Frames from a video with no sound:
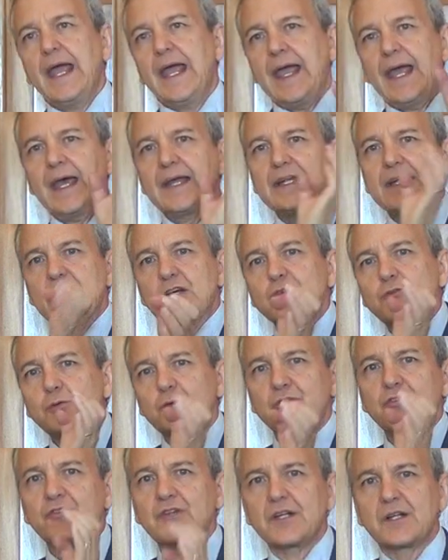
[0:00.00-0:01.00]
And
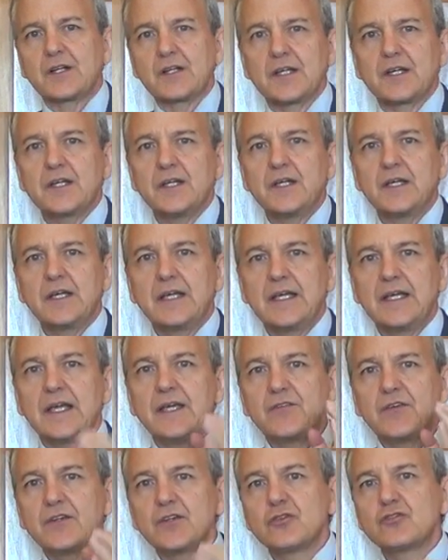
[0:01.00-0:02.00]
interestingly,
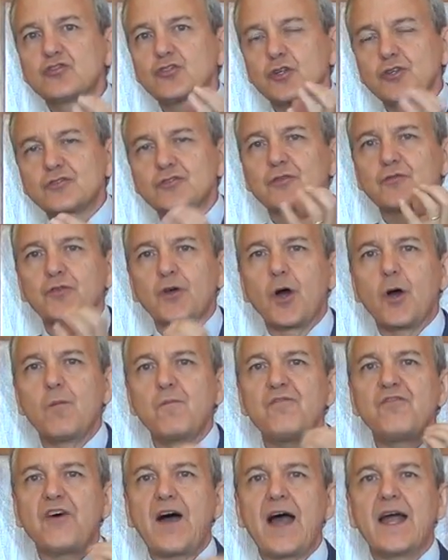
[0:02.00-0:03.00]
even the Church of
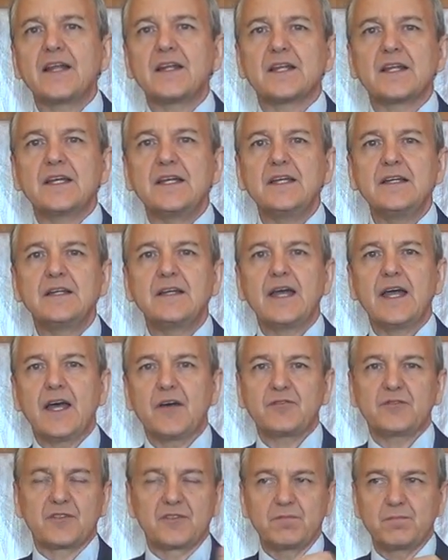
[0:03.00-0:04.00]
Rome finally,
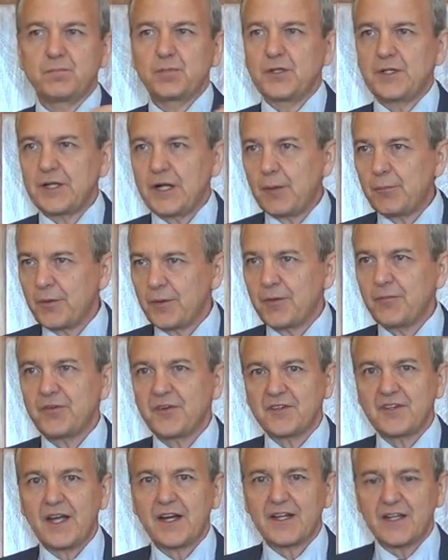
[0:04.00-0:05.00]
after putting up with them
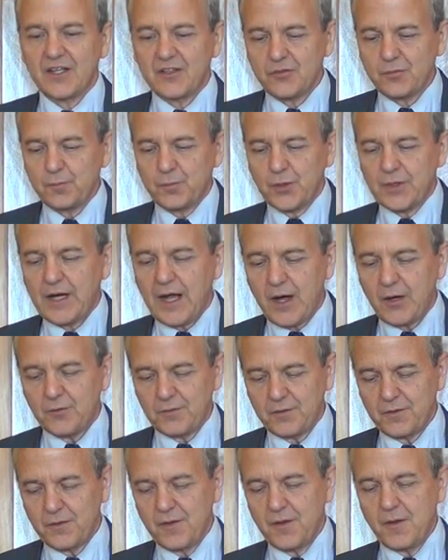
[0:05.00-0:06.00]
for decades, put
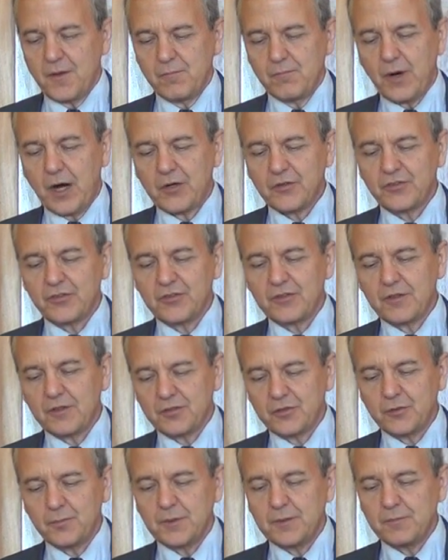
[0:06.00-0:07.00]
out Marci,
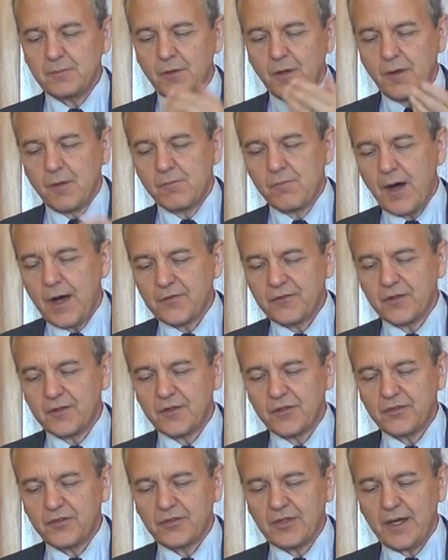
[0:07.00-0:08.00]
excuse me,
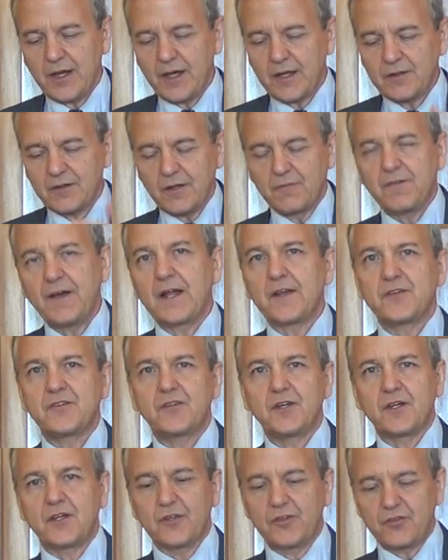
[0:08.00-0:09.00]
Montanus and
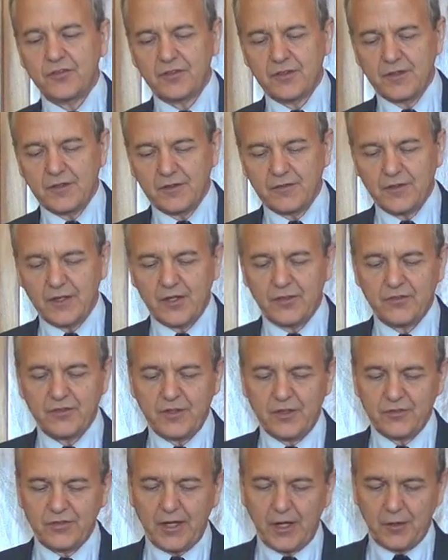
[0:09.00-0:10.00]
Valentinus as,
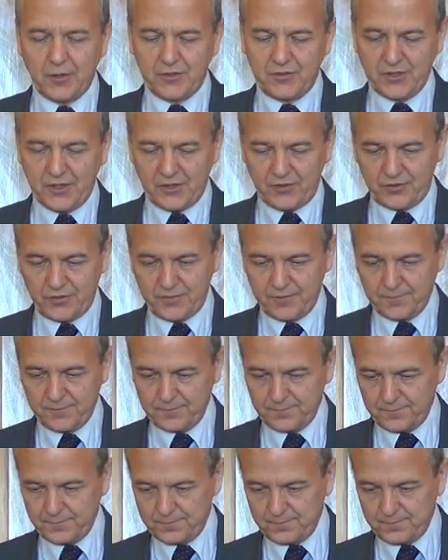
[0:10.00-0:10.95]
as heretics.